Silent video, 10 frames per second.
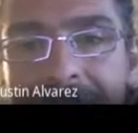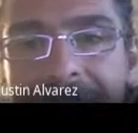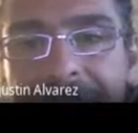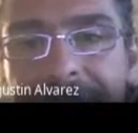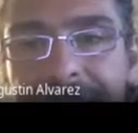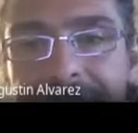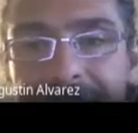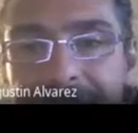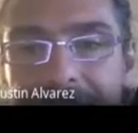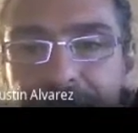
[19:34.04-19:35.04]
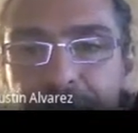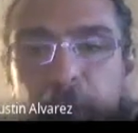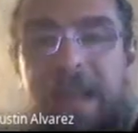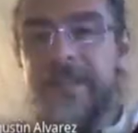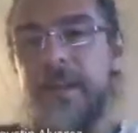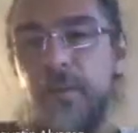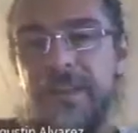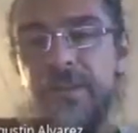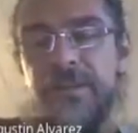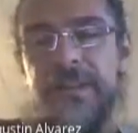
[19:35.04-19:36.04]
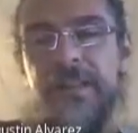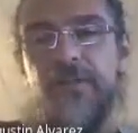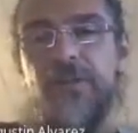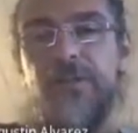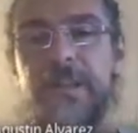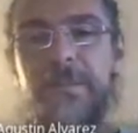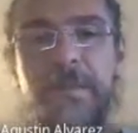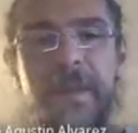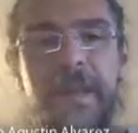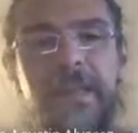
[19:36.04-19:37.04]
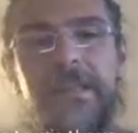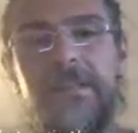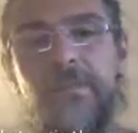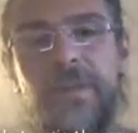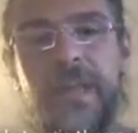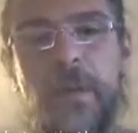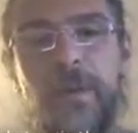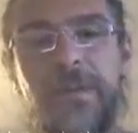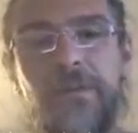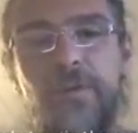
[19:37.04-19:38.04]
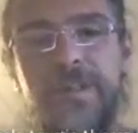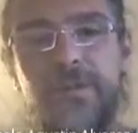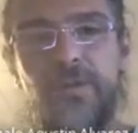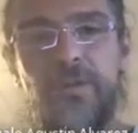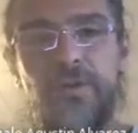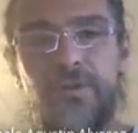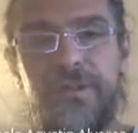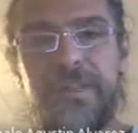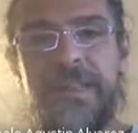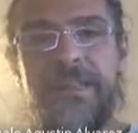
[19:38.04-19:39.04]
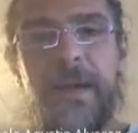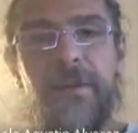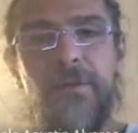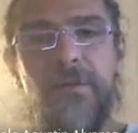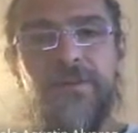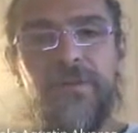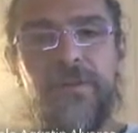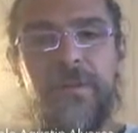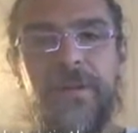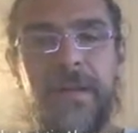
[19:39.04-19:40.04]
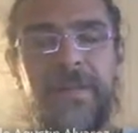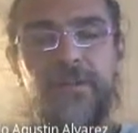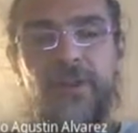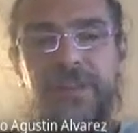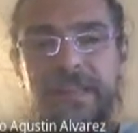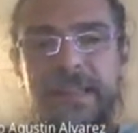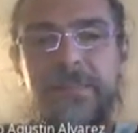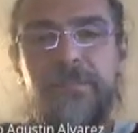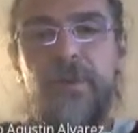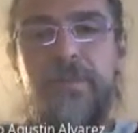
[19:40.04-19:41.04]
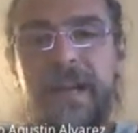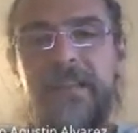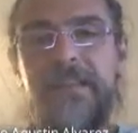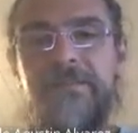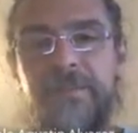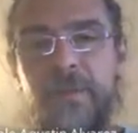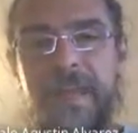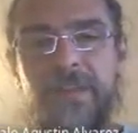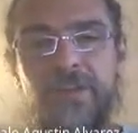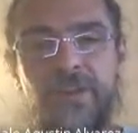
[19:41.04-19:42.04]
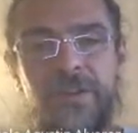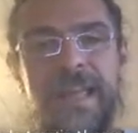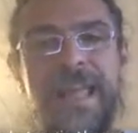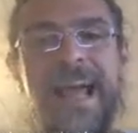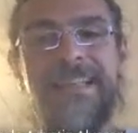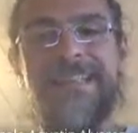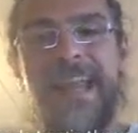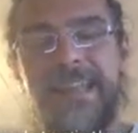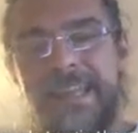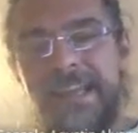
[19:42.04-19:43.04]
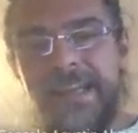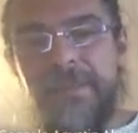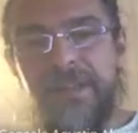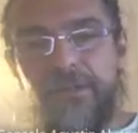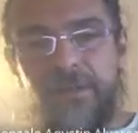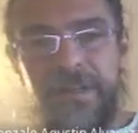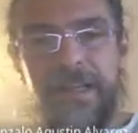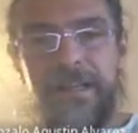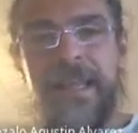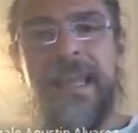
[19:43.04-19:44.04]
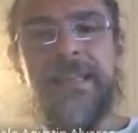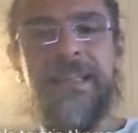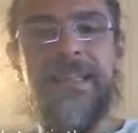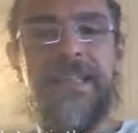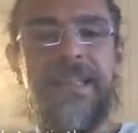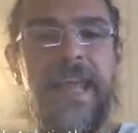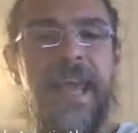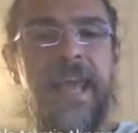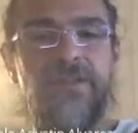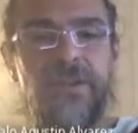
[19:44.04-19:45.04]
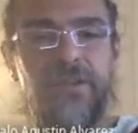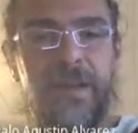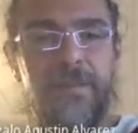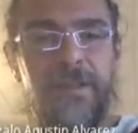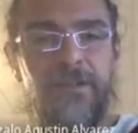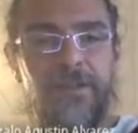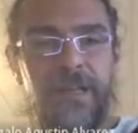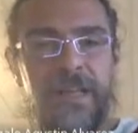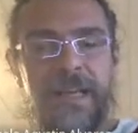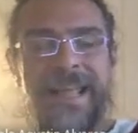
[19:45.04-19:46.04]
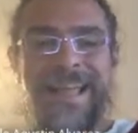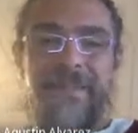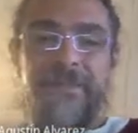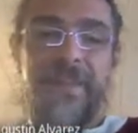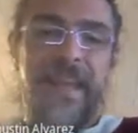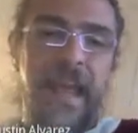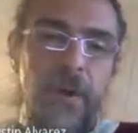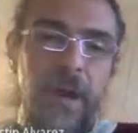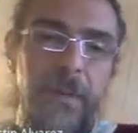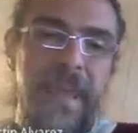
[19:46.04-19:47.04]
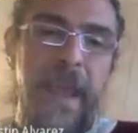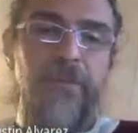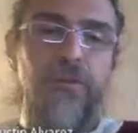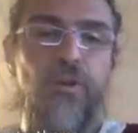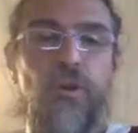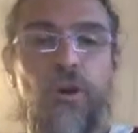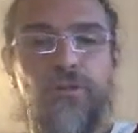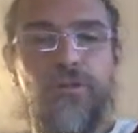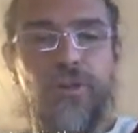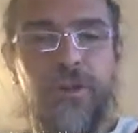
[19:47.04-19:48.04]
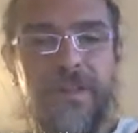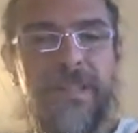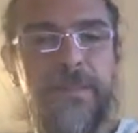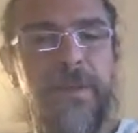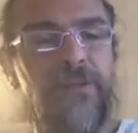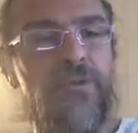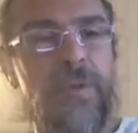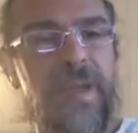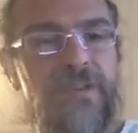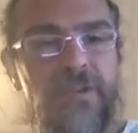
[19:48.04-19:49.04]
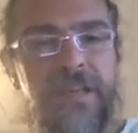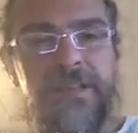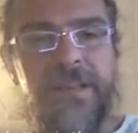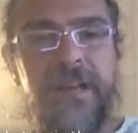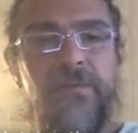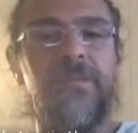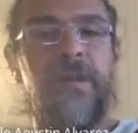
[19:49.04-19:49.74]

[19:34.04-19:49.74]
And to answer the question that I told you at the beginning, what I will do is to use this double quantum Hamiltonian that propagate information as the ideal Hamiltonian. This is the H0 Hamiltonian. Then I will be able to control this perturbation strength